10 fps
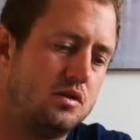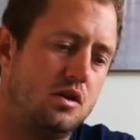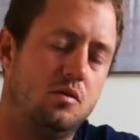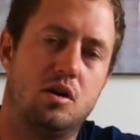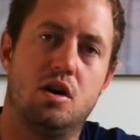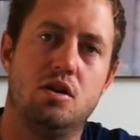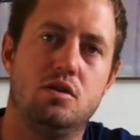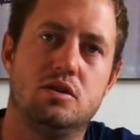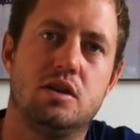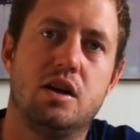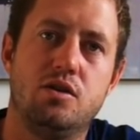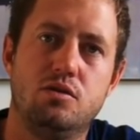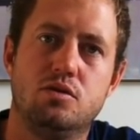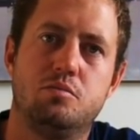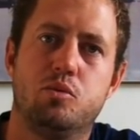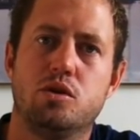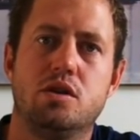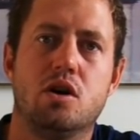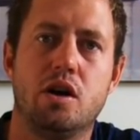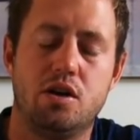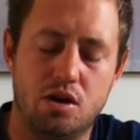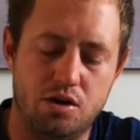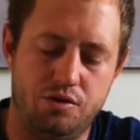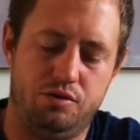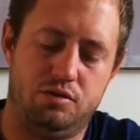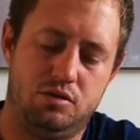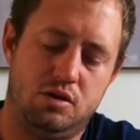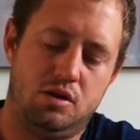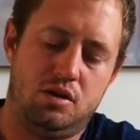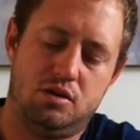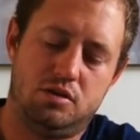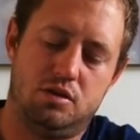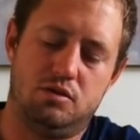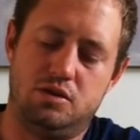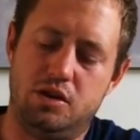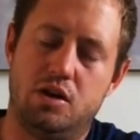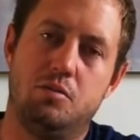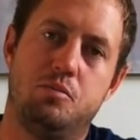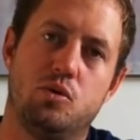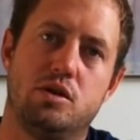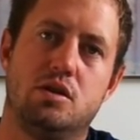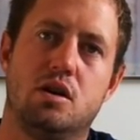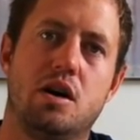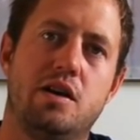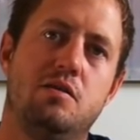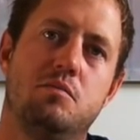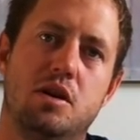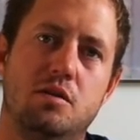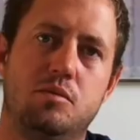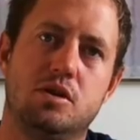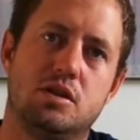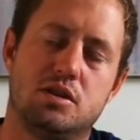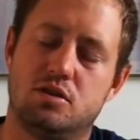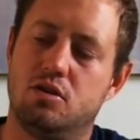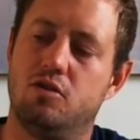So what I use, I use zero point nine zero. So zero point nine millimeters